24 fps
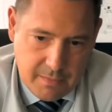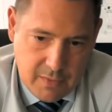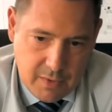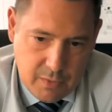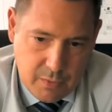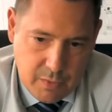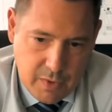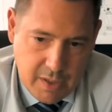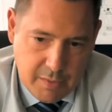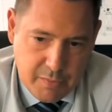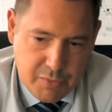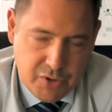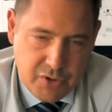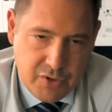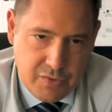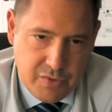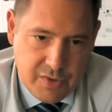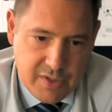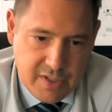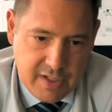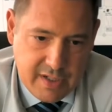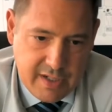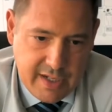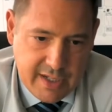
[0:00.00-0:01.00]
We are
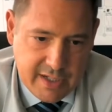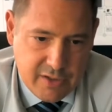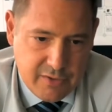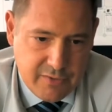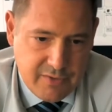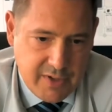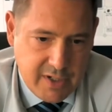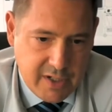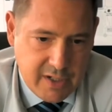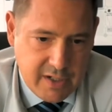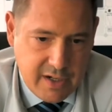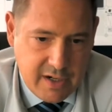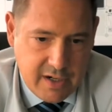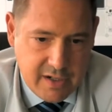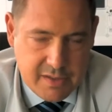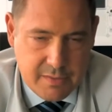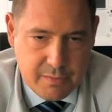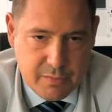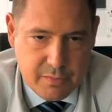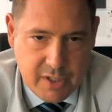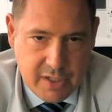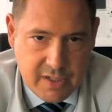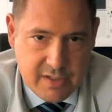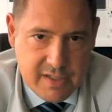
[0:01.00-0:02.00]
producing electrified cars in
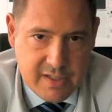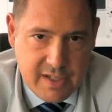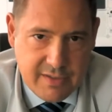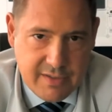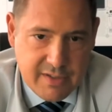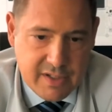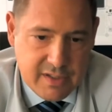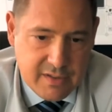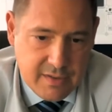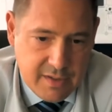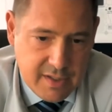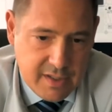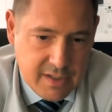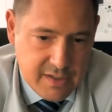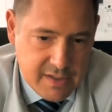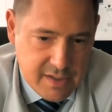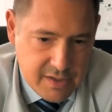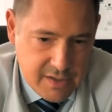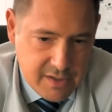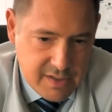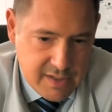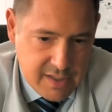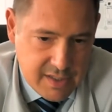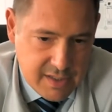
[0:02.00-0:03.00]
Bratislava
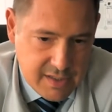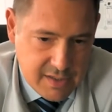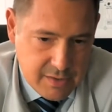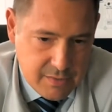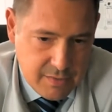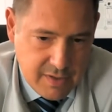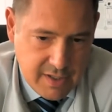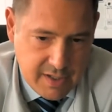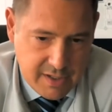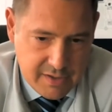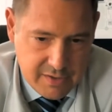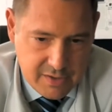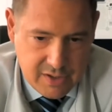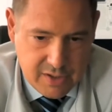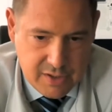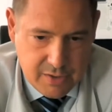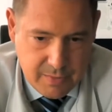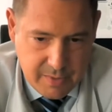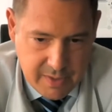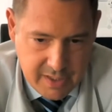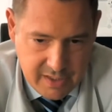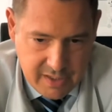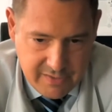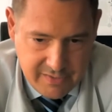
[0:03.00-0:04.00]
since
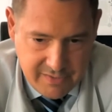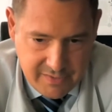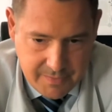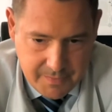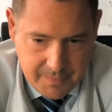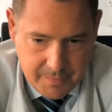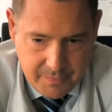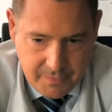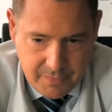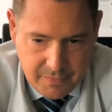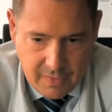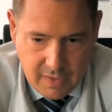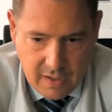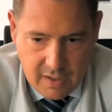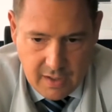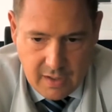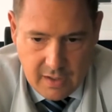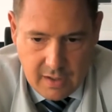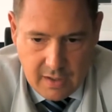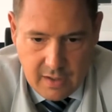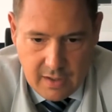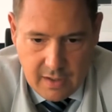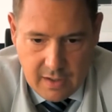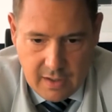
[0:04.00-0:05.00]
2012.
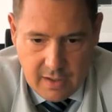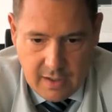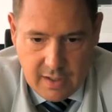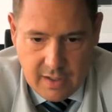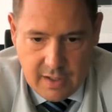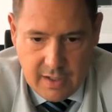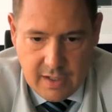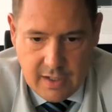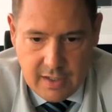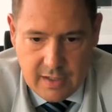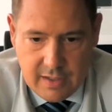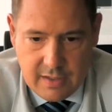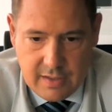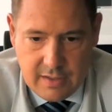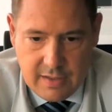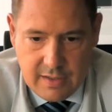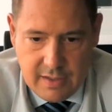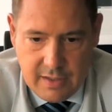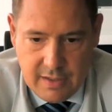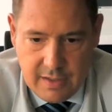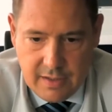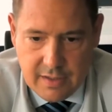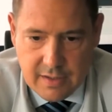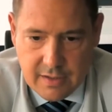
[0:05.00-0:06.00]

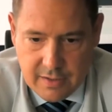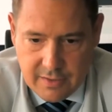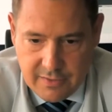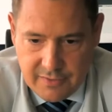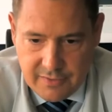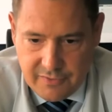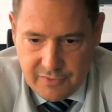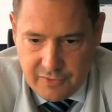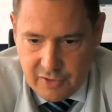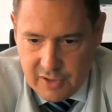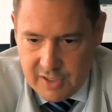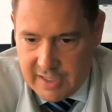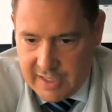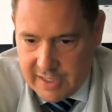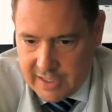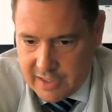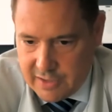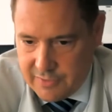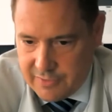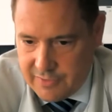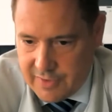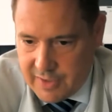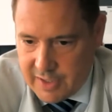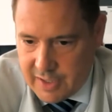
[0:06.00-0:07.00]
Neither fully
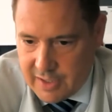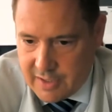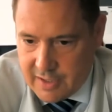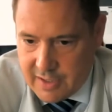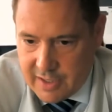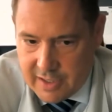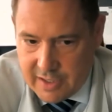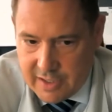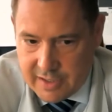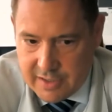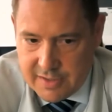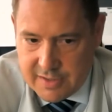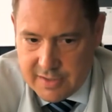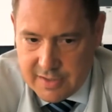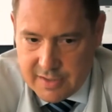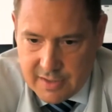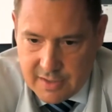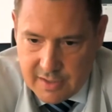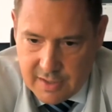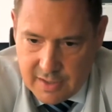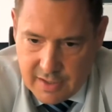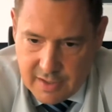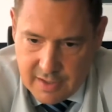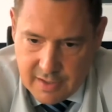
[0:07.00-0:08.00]
electrified
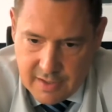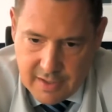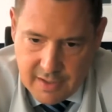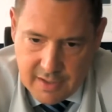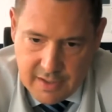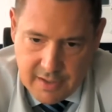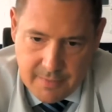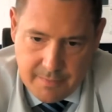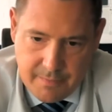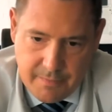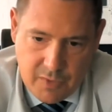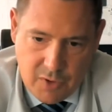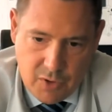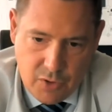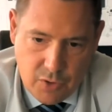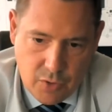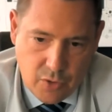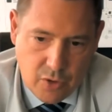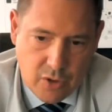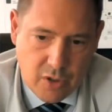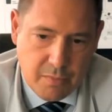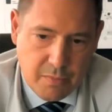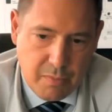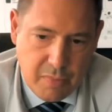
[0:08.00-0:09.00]
cars
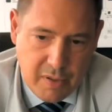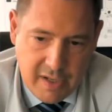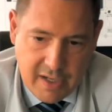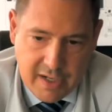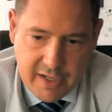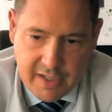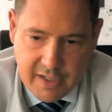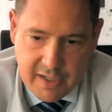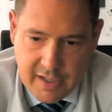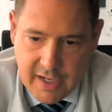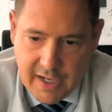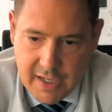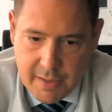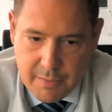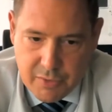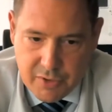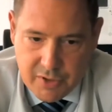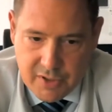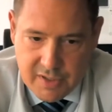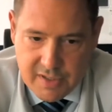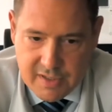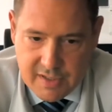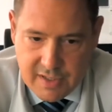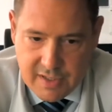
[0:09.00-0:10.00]
nor plug-in
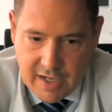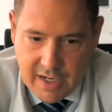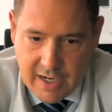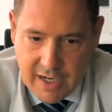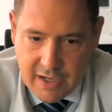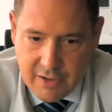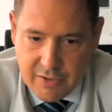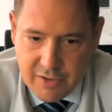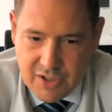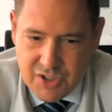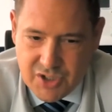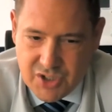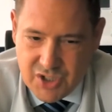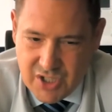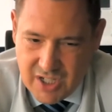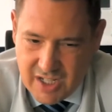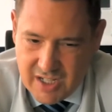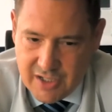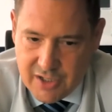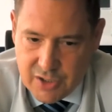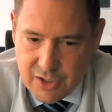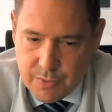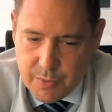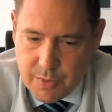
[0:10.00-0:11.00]
hybrids are a
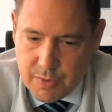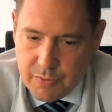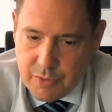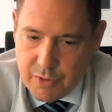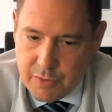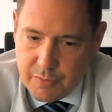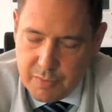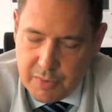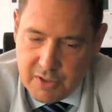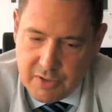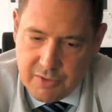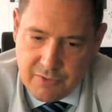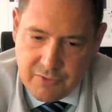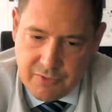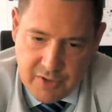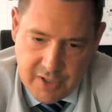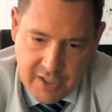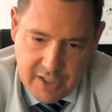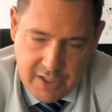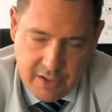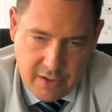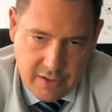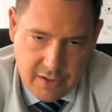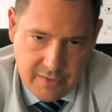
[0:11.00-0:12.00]
challenge we would be
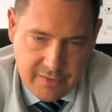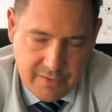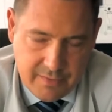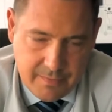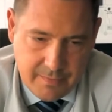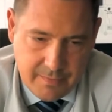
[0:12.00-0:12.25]
afraid of.